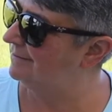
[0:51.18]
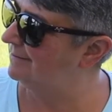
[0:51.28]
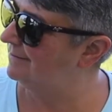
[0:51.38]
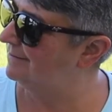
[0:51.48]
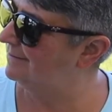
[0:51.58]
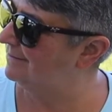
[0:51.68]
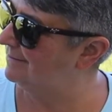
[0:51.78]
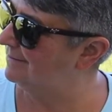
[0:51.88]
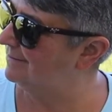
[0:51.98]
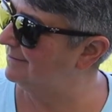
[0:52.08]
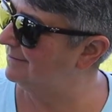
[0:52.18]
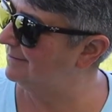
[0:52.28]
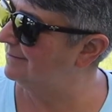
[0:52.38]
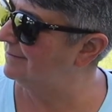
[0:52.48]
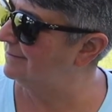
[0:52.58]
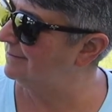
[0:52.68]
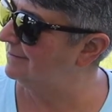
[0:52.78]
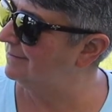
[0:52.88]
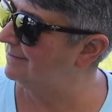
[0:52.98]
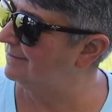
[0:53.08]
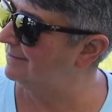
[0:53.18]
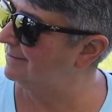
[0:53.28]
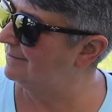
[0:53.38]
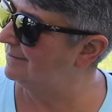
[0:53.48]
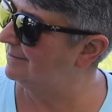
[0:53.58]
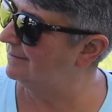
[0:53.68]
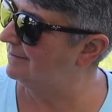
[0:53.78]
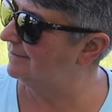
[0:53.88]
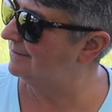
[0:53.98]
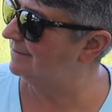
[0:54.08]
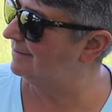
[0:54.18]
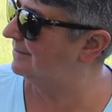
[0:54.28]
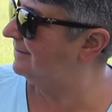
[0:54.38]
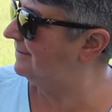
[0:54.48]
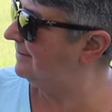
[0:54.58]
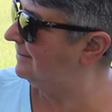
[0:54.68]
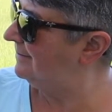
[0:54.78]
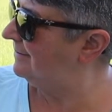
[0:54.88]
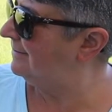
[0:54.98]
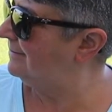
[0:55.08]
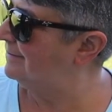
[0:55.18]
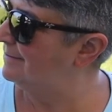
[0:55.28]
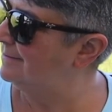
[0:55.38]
[no speech]